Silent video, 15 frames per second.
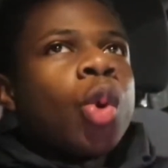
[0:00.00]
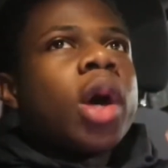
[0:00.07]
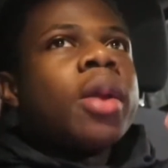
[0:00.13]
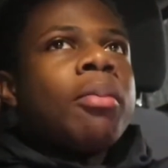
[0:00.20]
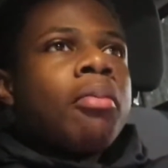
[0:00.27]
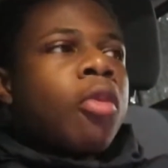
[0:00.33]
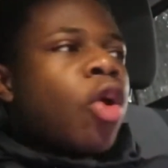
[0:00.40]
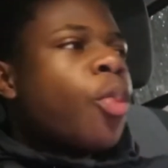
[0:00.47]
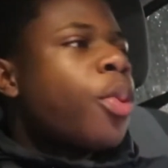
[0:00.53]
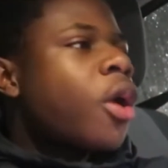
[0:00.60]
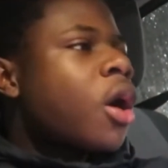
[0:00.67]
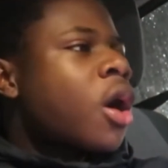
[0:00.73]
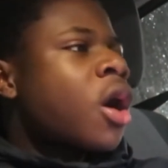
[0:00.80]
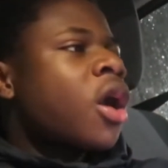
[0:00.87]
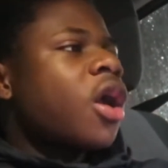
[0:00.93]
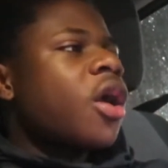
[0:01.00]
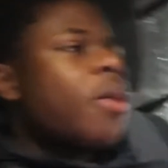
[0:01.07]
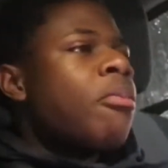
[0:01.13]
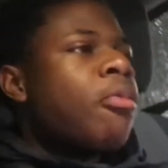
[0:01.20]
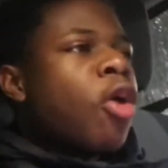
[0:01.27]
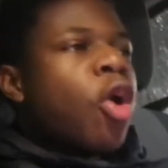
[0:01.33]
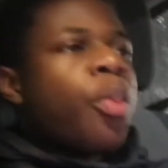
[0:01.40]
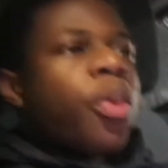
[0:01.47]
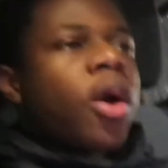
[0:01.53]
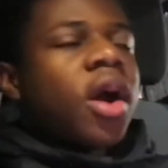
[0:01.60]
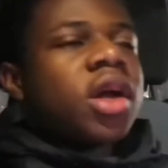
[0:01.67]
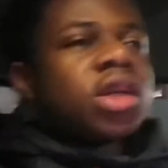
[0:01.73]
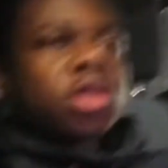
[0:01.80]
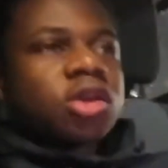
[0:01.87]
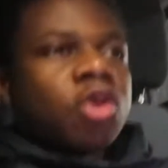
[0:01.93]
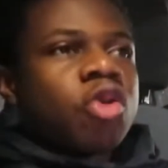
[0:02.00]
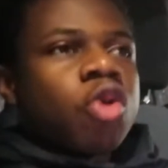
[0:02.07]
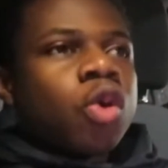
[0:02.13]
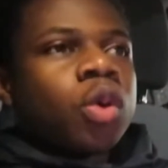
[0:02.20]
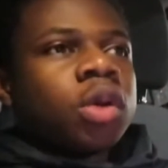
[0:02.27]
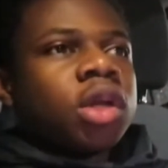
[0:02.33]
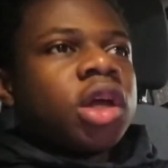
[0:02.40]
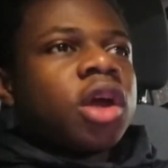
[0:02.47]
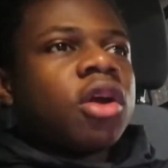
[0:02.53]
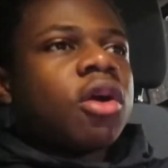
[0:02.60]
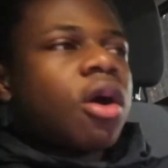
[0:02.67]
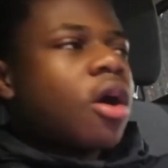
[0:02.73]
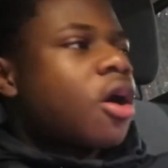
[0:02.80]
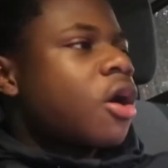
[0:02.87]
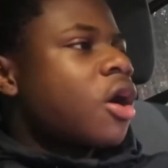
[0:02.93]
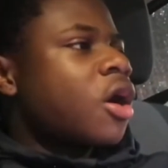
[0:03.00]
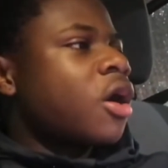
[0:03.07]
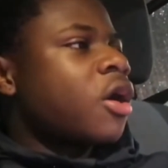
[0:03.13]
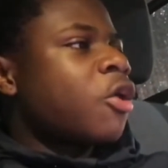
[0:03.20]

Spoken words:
Mopar. Mopar is the only car